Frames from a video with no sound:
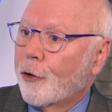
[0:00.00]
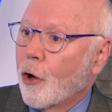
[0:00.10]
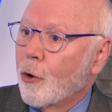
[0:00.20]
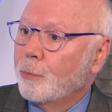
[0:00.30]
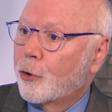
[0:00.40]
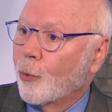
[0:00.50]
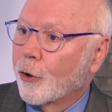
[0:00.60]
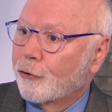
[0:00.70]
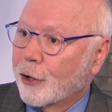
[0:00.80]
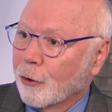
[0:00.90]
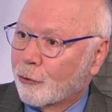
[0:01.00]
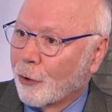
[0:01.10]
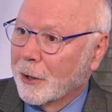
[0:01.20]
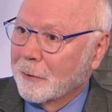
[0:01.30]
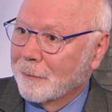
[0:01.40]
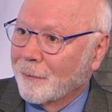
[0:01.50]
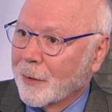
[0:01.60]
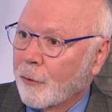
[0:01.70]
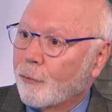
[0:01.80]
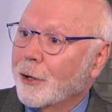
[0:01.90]
the home to her children,
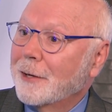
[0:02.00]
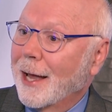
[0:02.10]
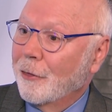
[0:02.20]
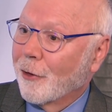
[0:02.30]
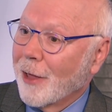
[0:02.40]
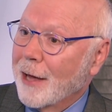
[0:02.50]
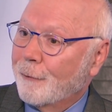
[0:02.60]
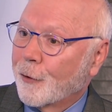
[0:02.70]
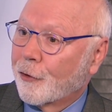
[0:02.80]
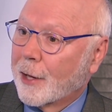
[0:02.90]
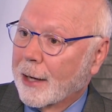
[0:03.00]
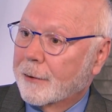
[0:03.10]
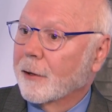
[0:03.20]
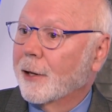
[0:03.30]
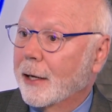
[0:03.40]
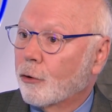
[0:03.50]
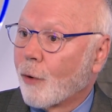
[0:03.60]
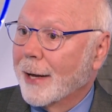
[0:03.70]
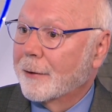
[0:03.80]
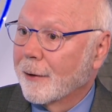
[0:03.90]
retains a life estate, the legal right to